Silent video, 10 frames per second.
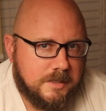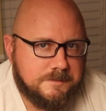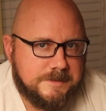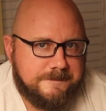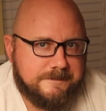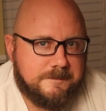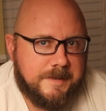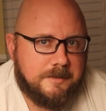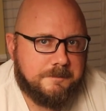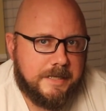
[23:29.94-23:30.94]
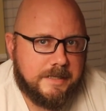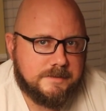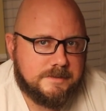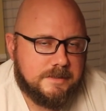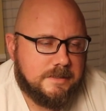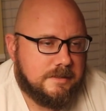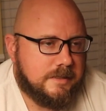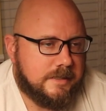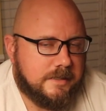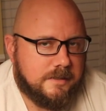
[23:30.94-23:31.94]
Comes in 50-pound bags,
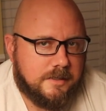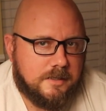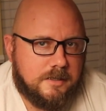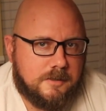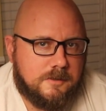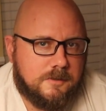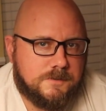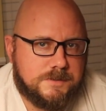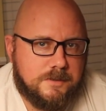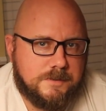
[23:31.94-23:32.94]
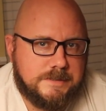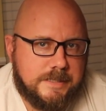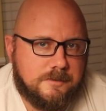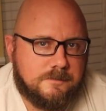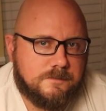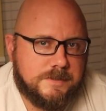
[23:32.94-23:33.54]
and our girls go to town.